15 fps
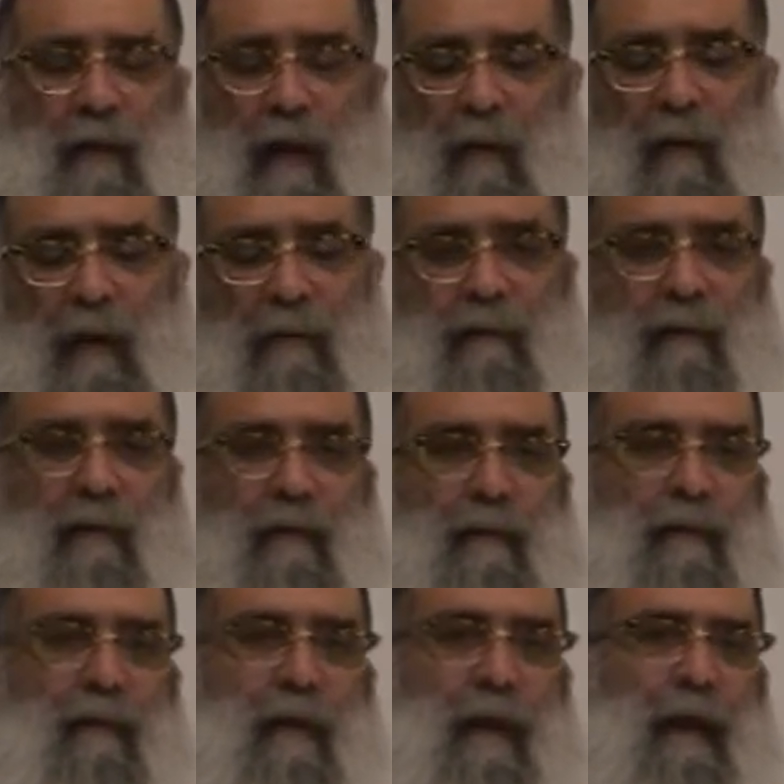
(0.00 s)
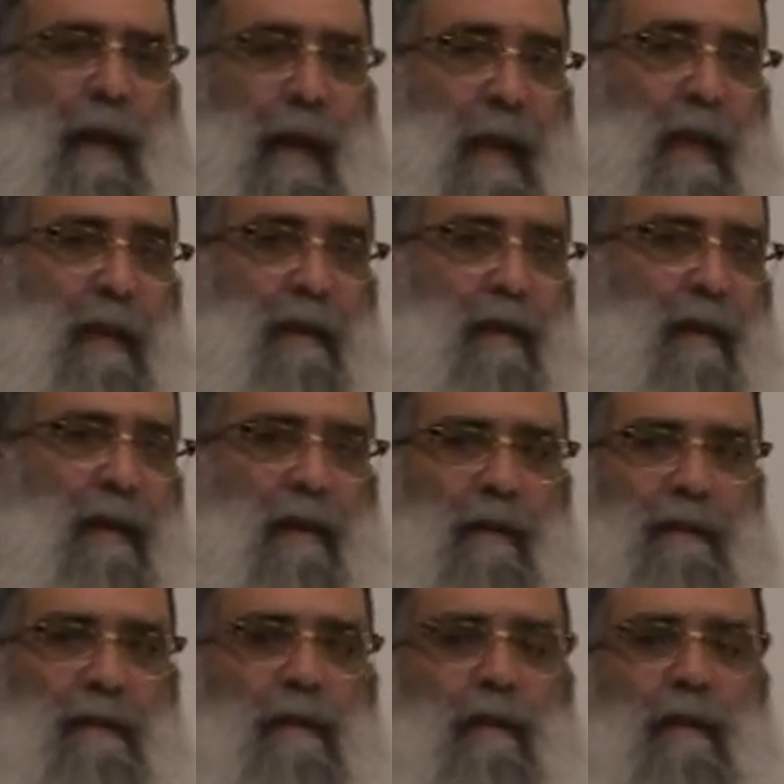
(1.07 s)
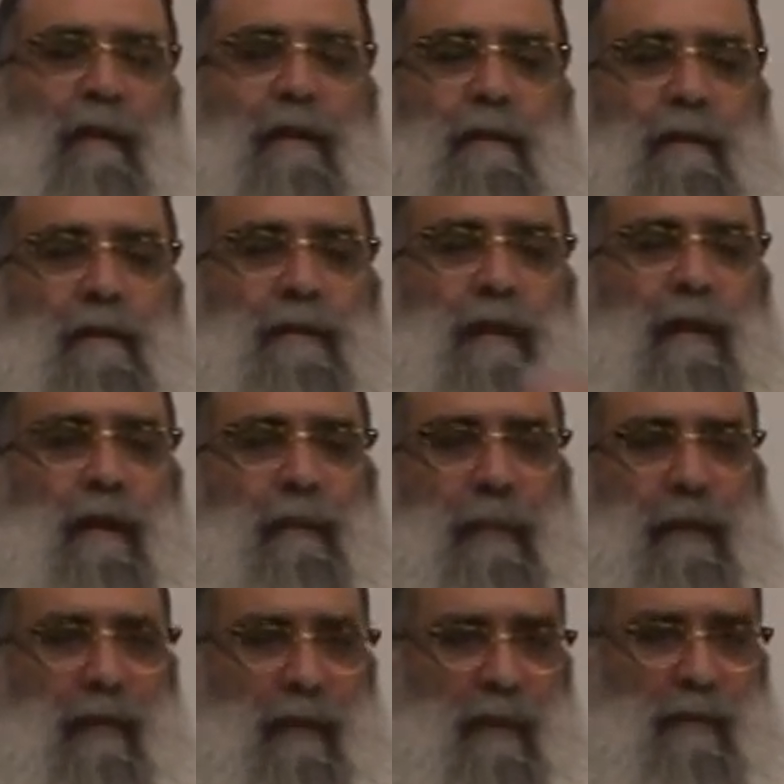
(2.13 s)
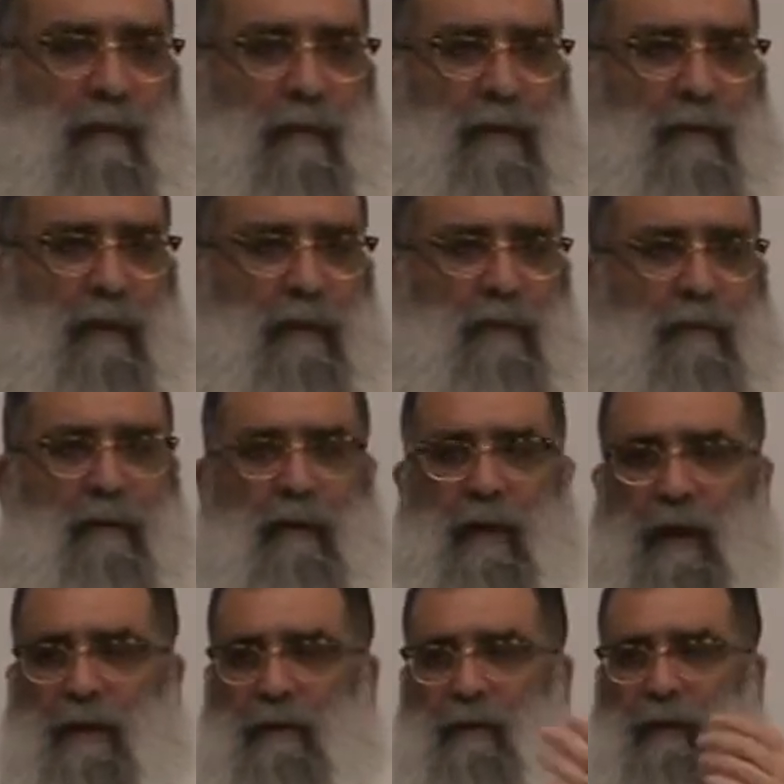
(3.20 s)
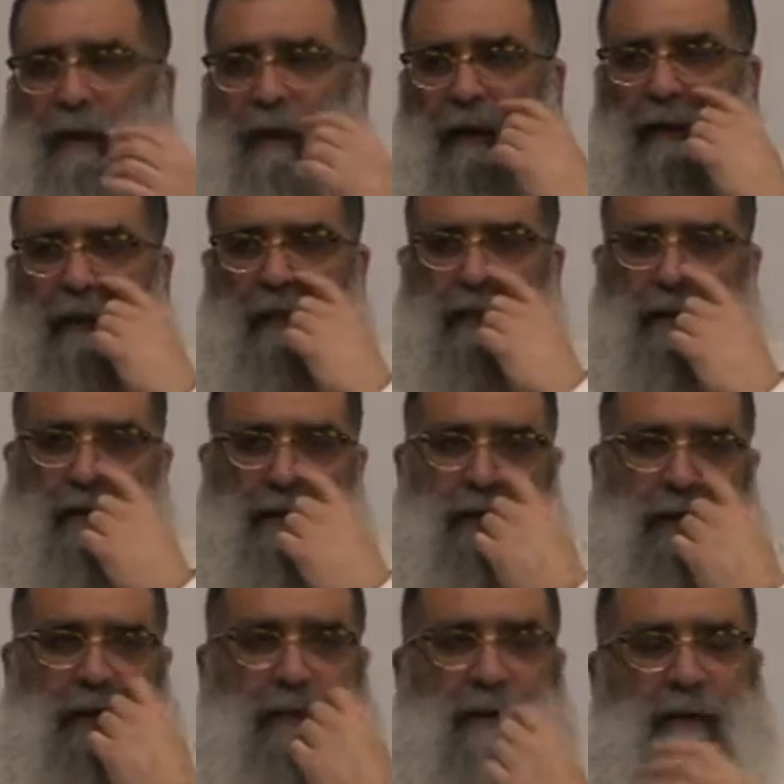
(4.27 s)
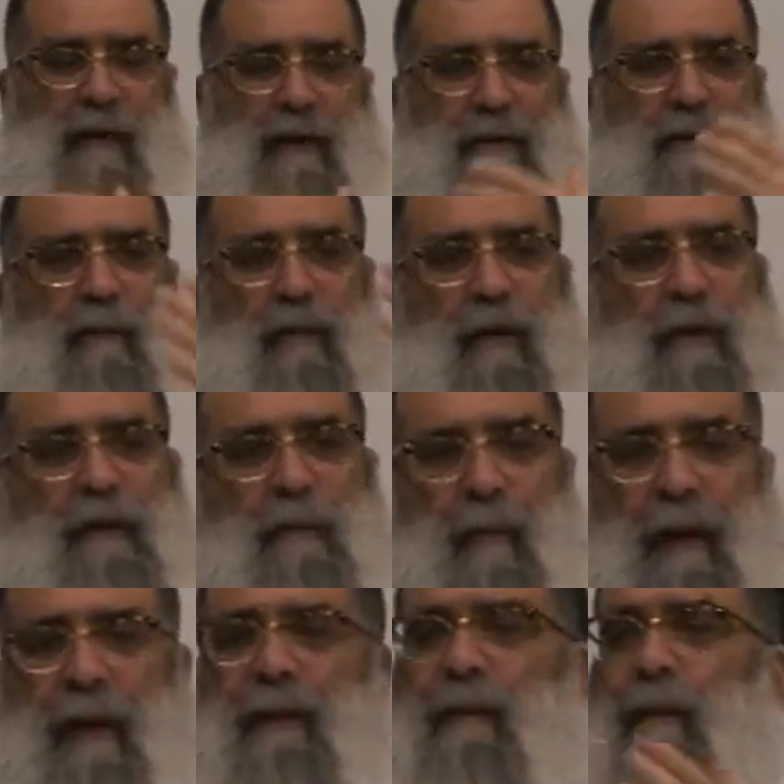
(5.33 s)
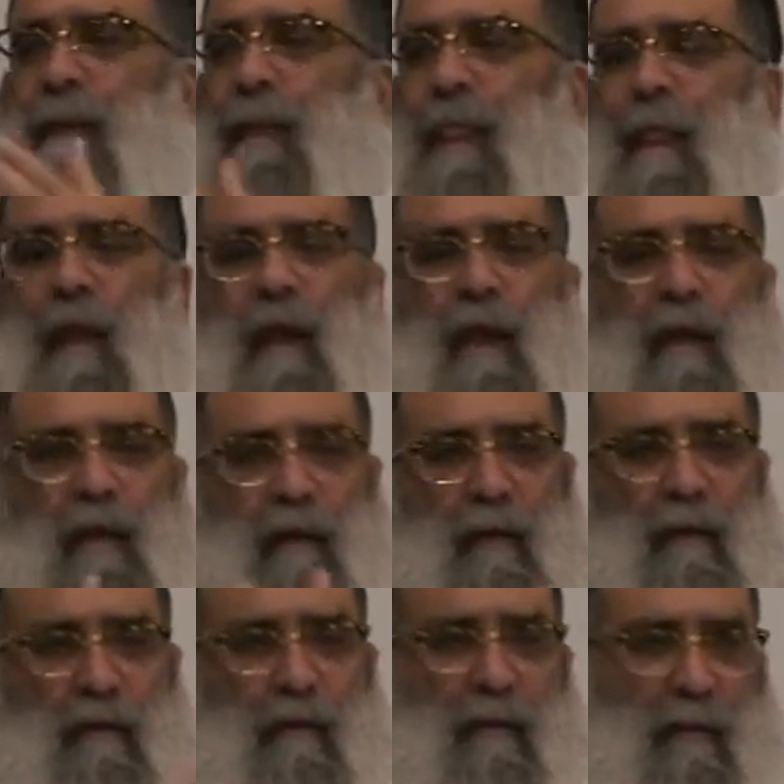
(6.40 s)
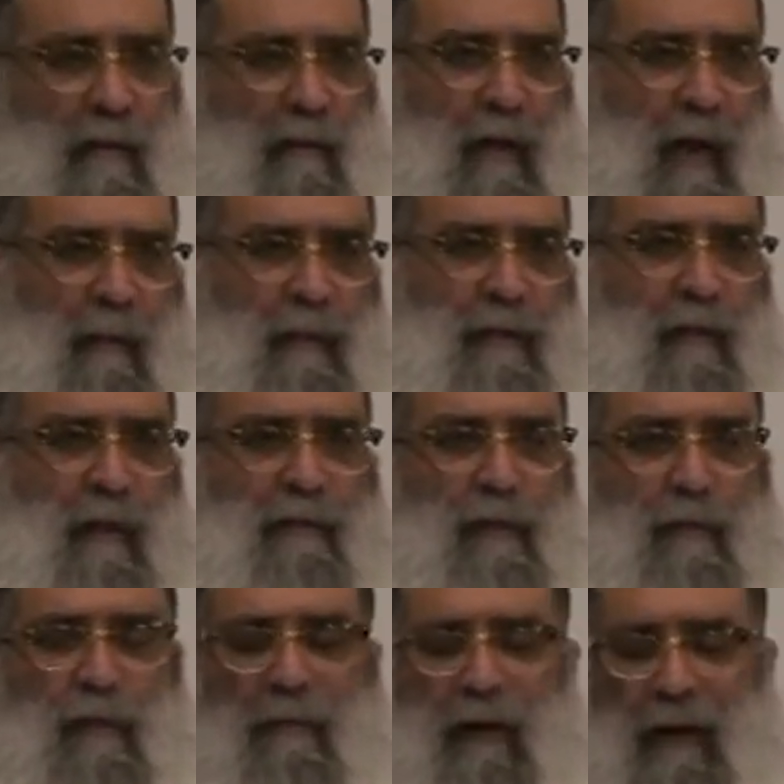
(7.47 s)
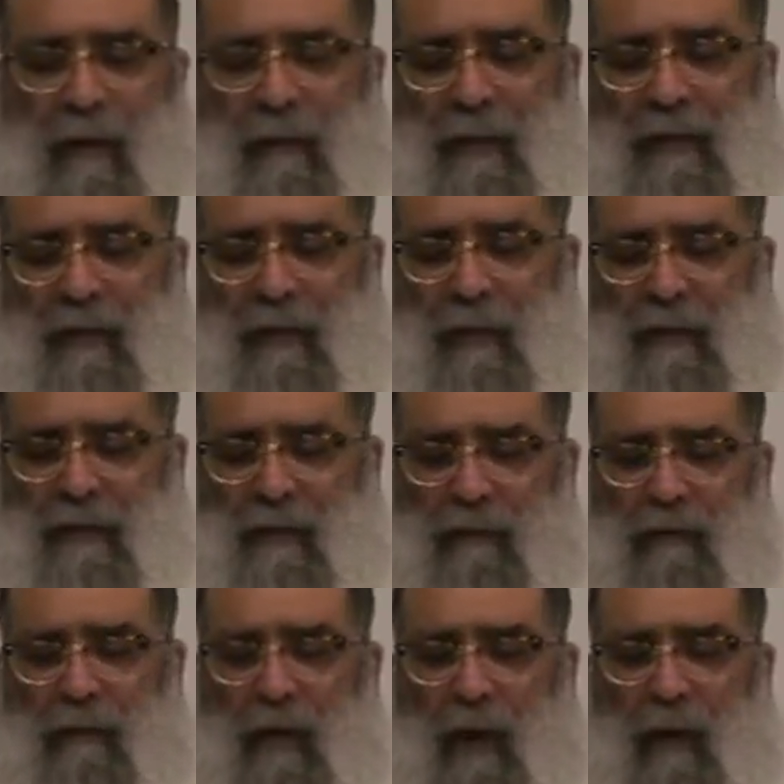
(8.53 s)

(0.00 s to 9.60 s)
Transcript: However, like anything else, there is a limit, and that's what we started to talk yesterday. There is a limit. So yesterday we explained how much we have to provide him and so on and so forth.